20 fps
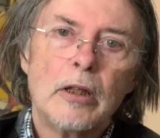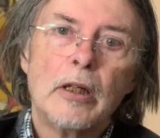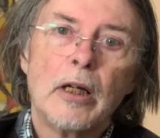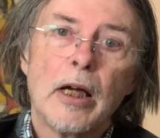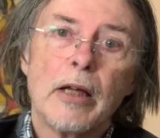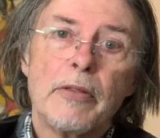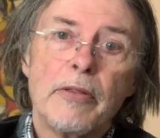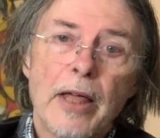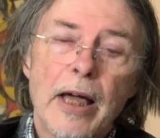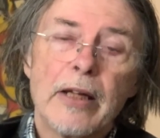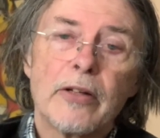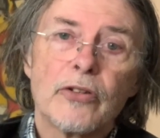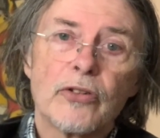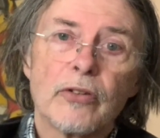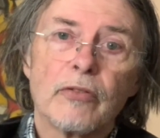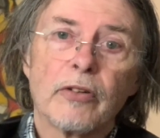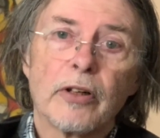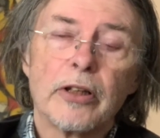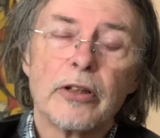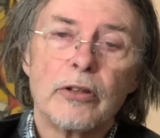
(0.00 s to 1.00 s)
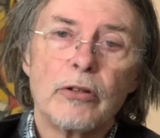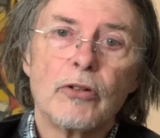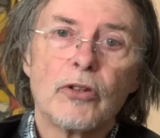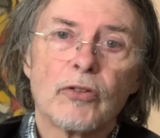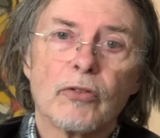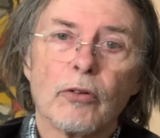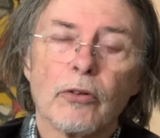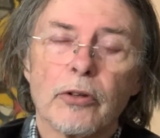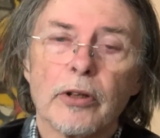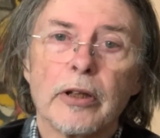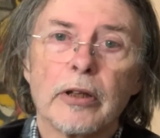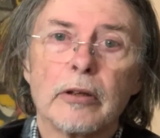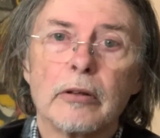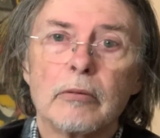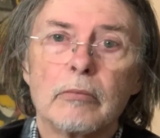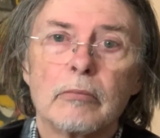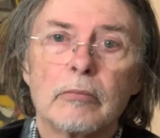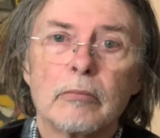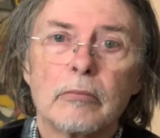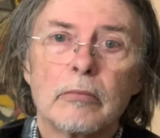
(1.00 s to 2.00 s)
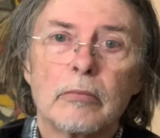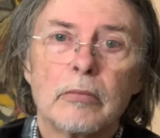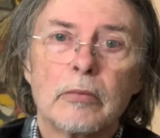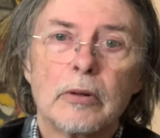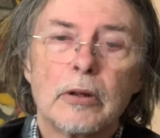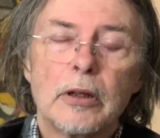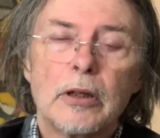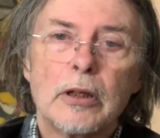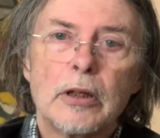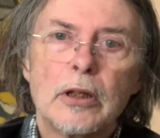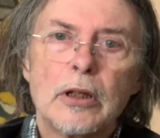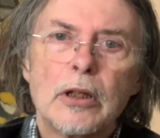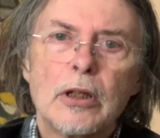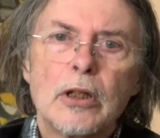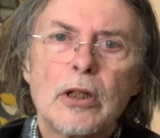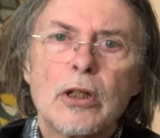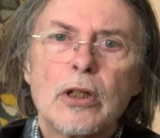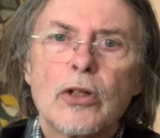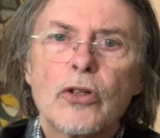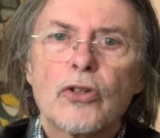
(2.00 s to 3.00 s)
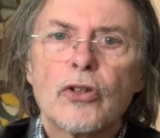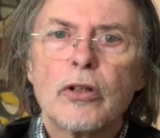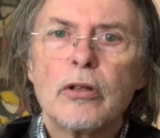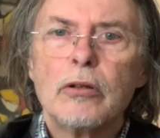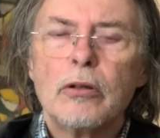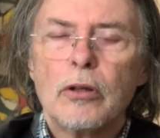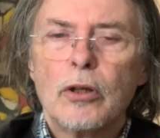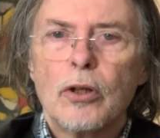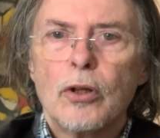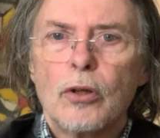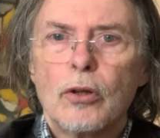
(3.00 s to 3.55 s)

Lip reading: And that is a very useful thing. So